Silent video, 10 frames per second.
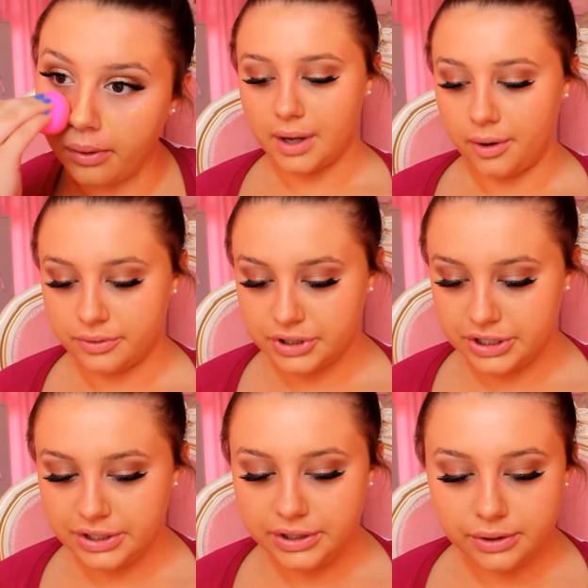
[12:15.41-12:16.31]
So
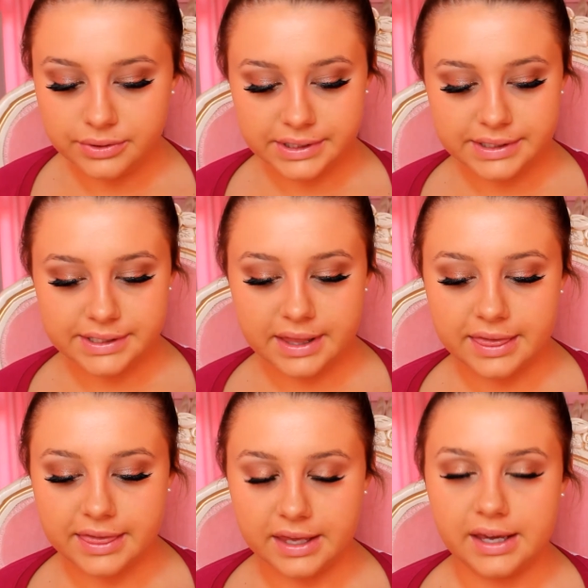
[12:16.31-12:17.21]
she uses
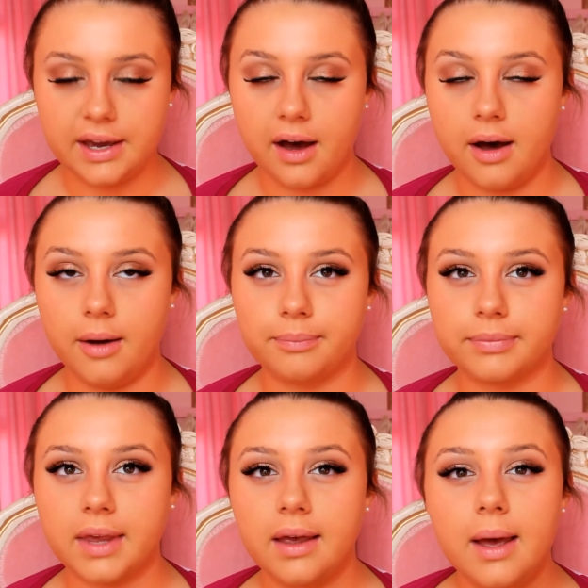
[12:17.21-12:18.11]
the
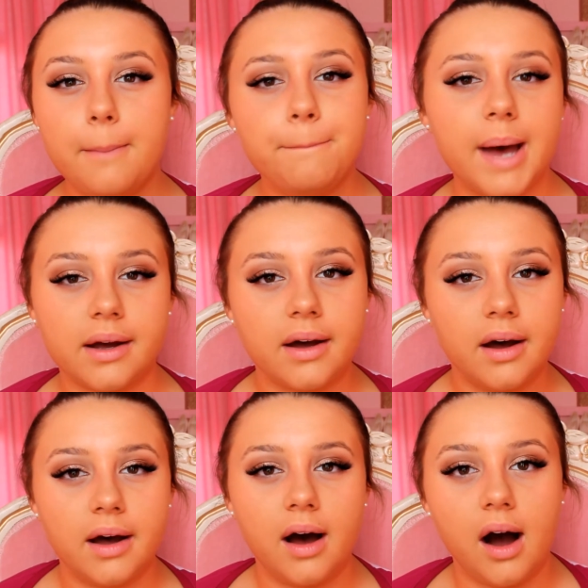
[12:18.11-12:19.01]

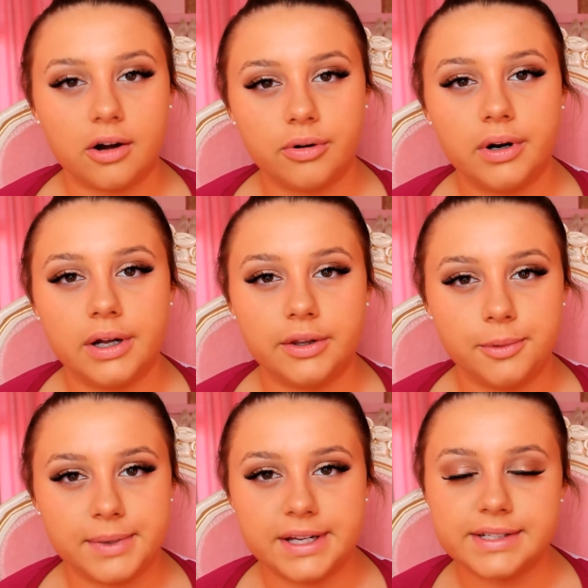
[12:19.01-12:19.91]
Becca Aqua
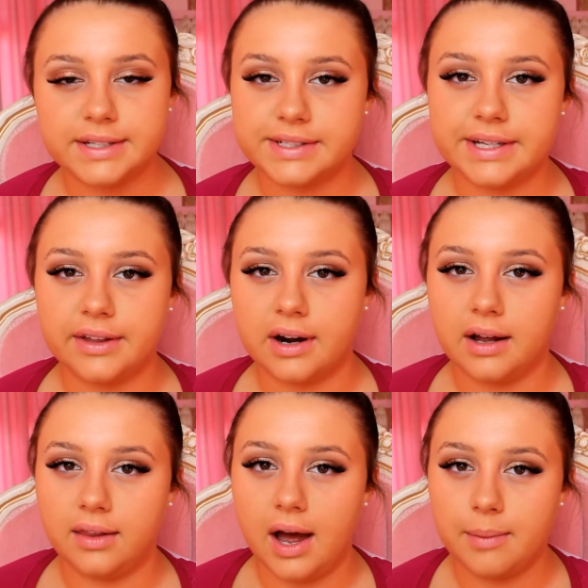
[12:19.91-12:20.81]
Luminous concealer
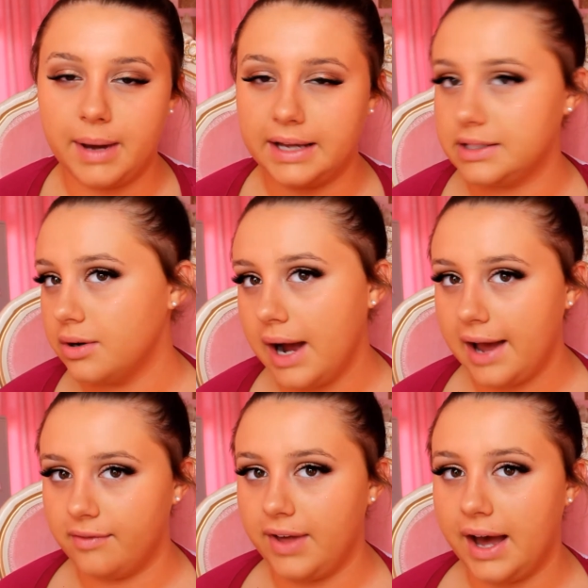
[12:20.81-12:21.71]
a lot, but I don't
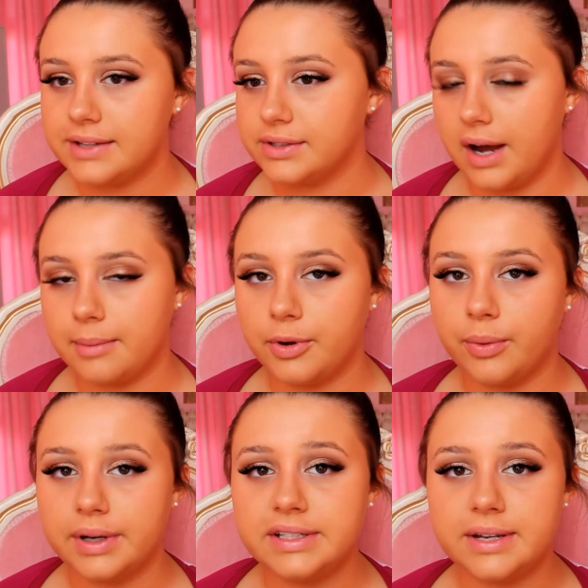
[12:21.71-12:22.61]
have that, so I'm
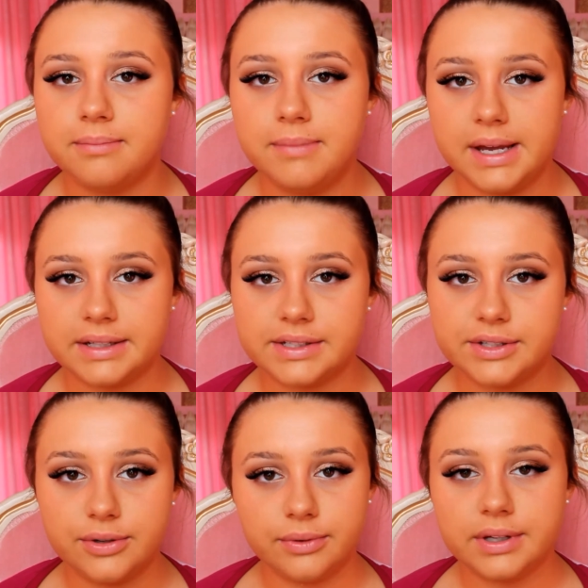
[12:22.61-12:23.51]
going to mix two